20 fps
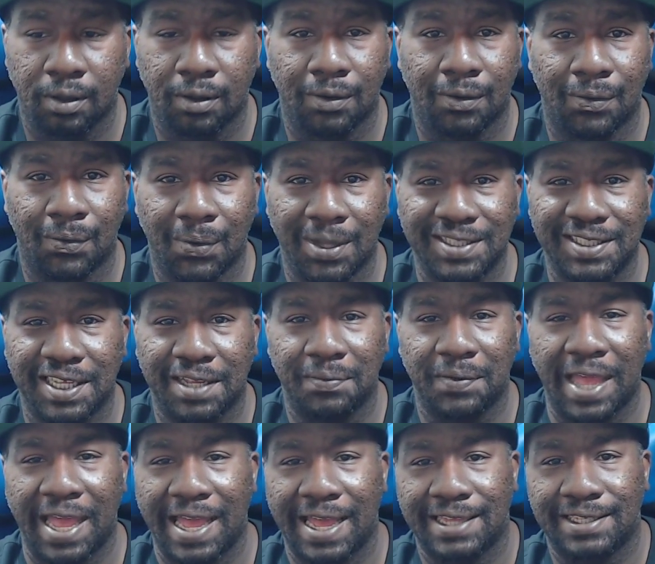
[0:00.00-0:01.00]
What's up,
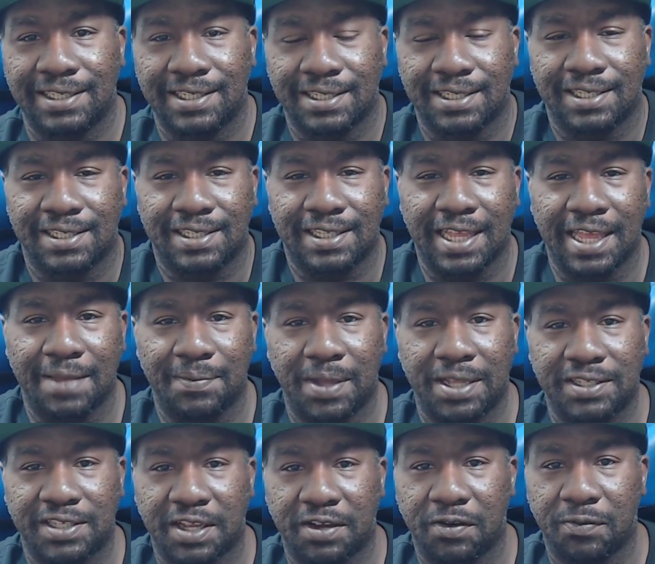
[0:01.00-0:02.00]
guys? This is Steve.
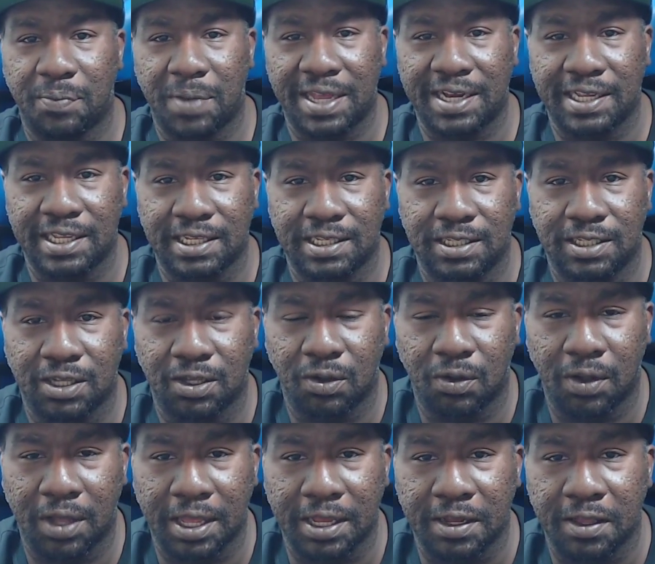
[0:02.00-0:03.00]
How's everybody
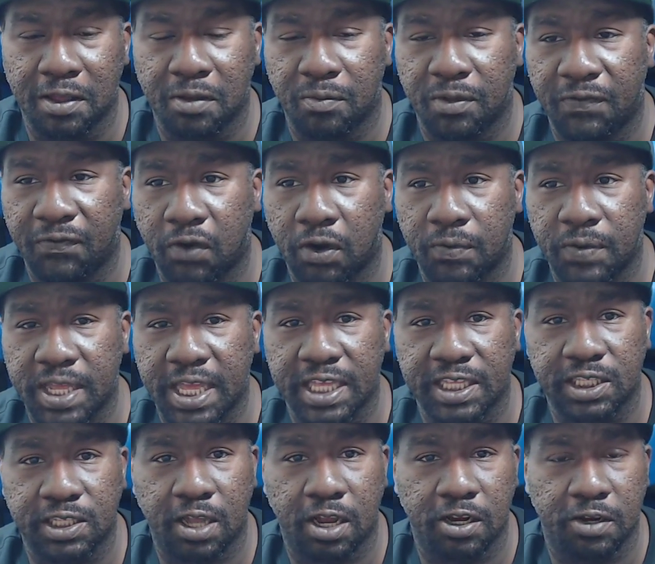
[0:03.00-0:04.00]
doing? Before we get
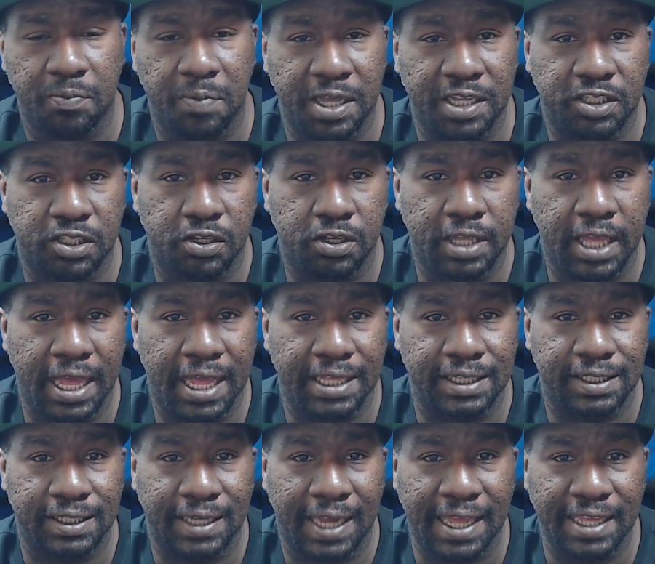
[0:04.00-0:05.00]
started, make sure you
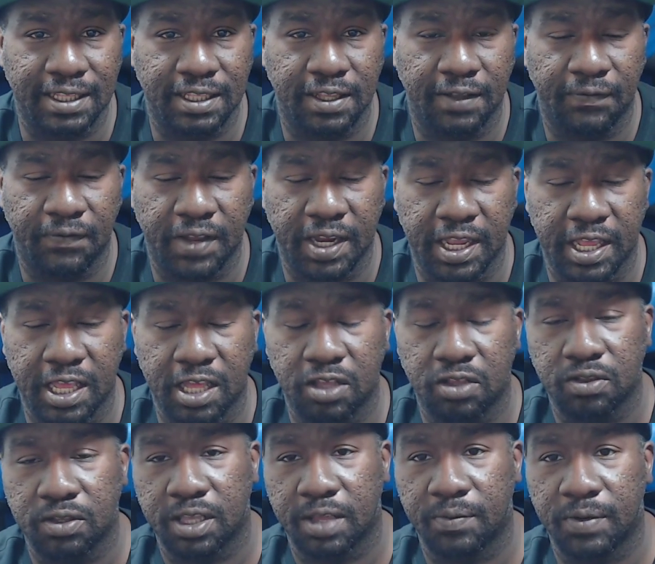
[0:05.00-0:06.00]
guys like the video,
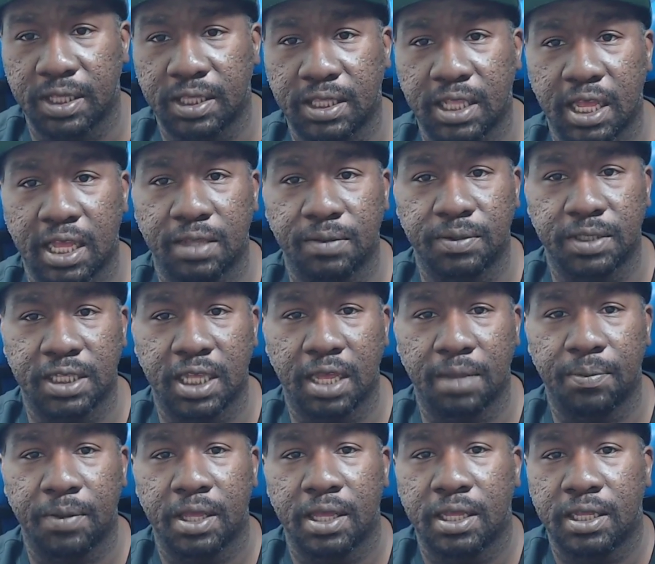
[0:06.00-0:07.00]
give me a thumbs
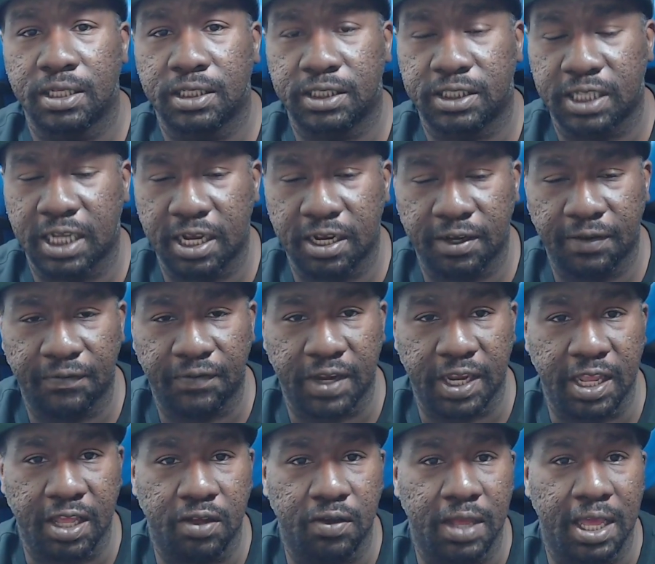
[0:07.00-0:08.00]
up, share the
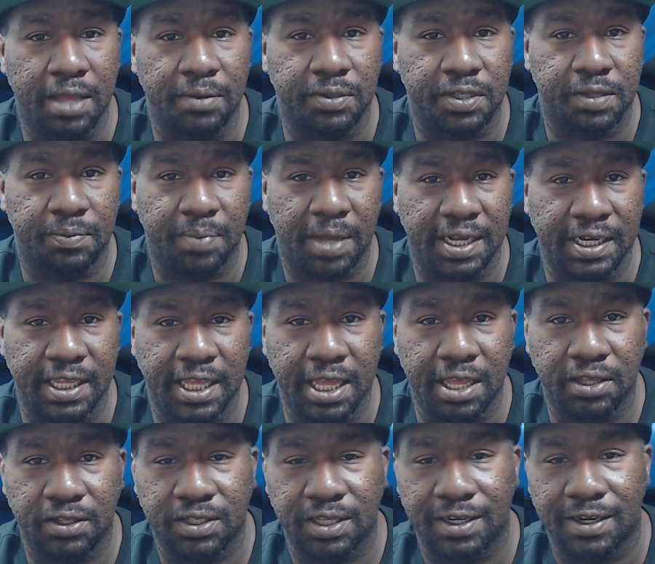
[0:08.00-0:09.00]
video, help somebody
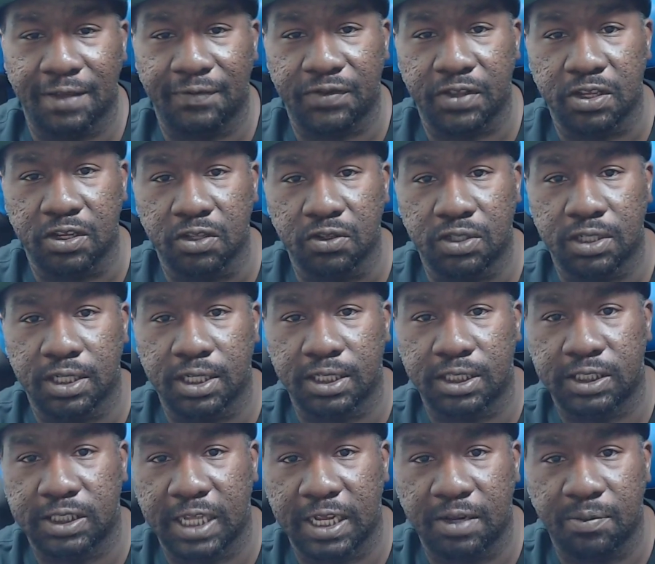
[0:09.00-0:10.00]
else, and if you're new to this
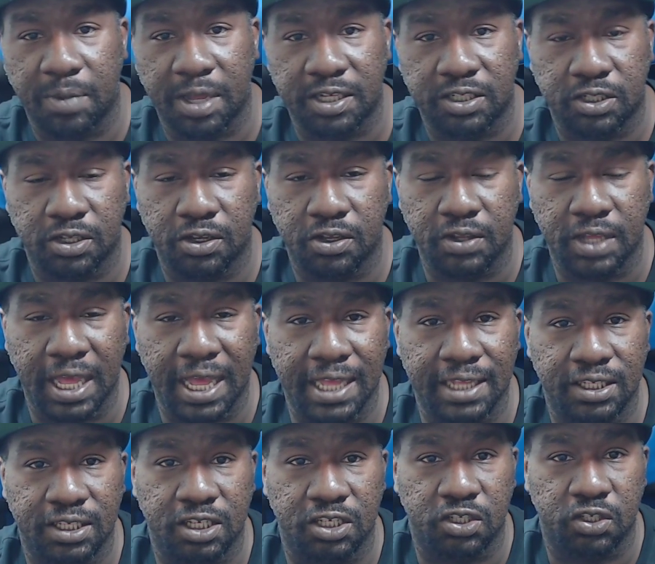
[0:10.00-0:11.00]
channel, make sure you
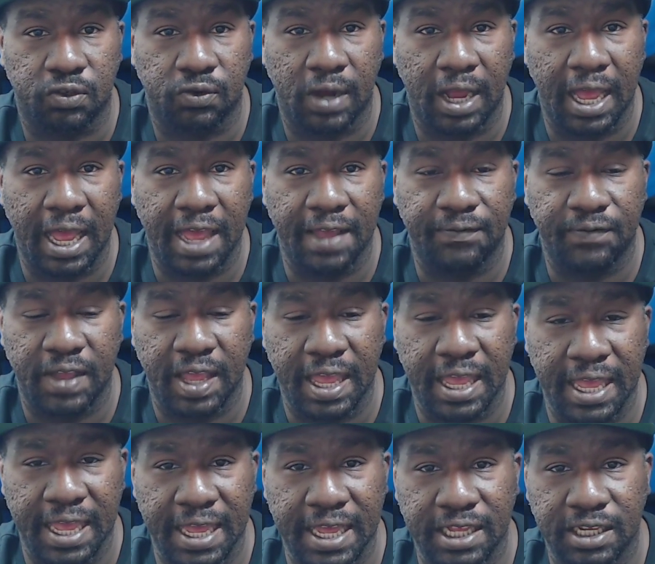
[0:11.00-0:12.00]
guys subscribe
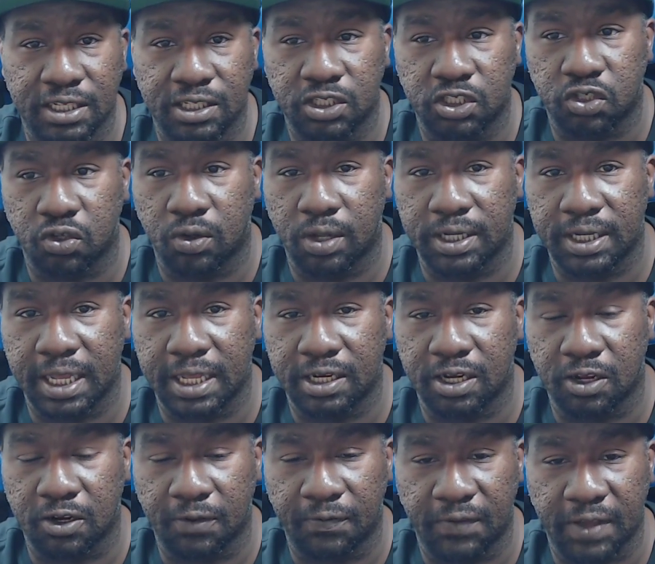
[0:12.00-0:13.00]
and join that
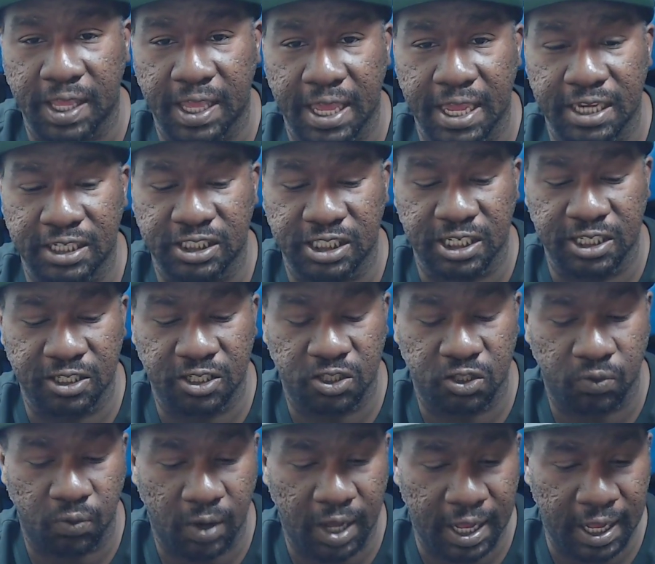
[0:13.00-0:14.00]
notification
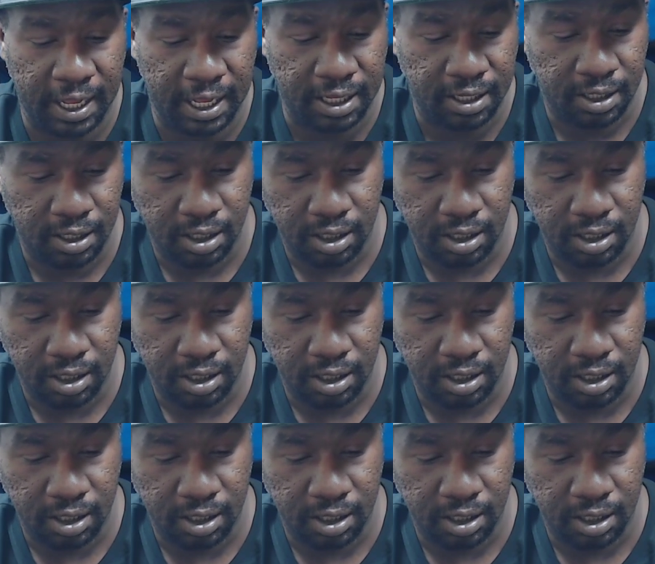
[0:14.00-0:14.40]
squad.